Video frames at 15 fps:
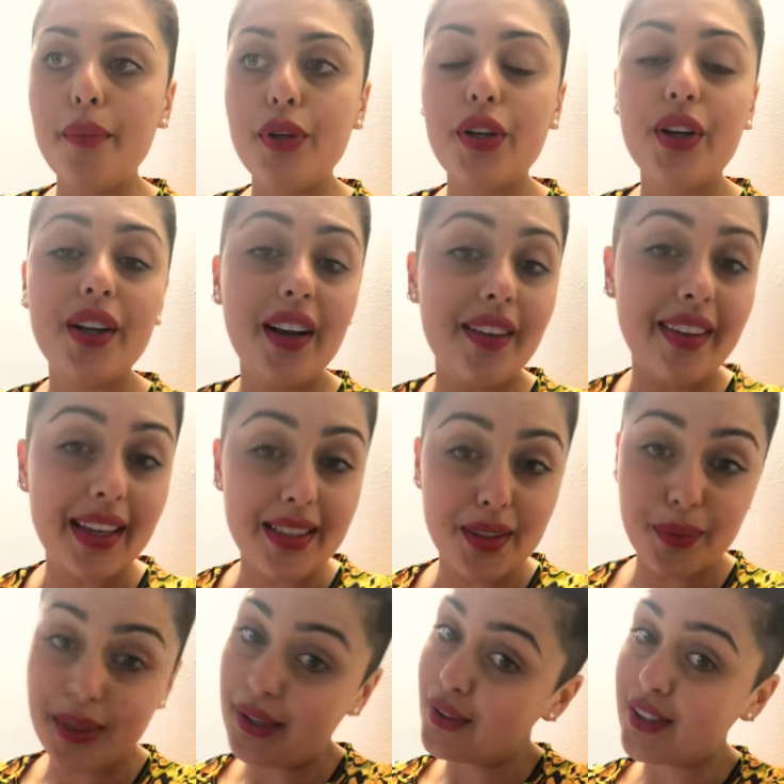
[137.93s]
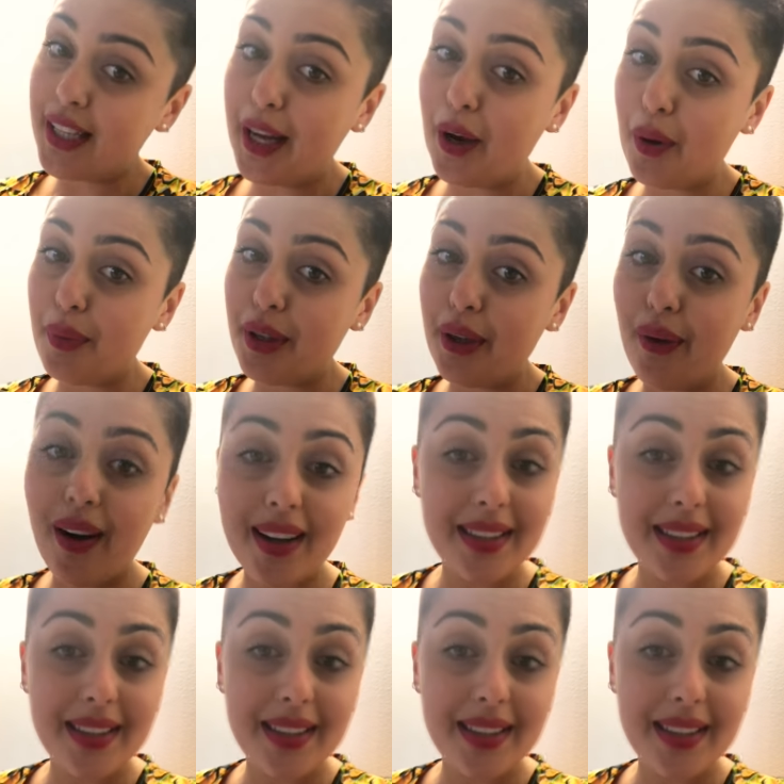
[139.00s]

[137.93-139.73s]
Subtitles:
You can either get someone else to help you.